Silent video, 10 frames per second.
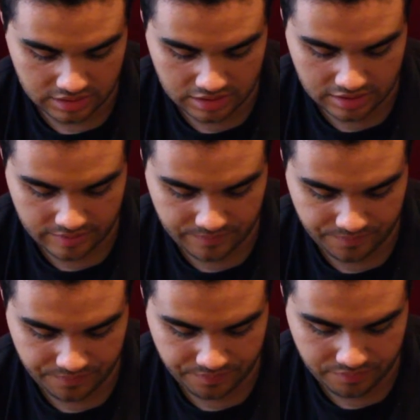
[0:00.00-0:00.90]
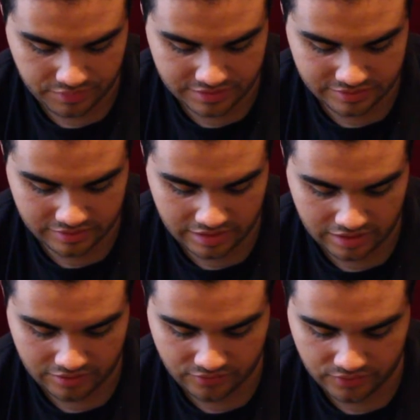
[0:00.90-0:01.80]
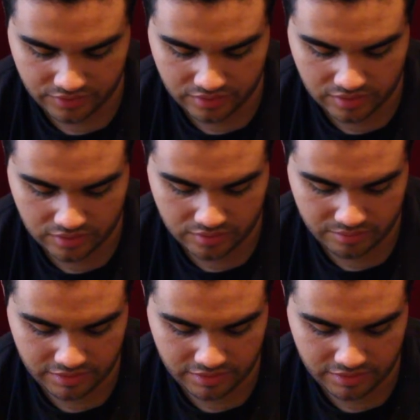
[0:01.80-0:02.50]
Um, be scared for your home.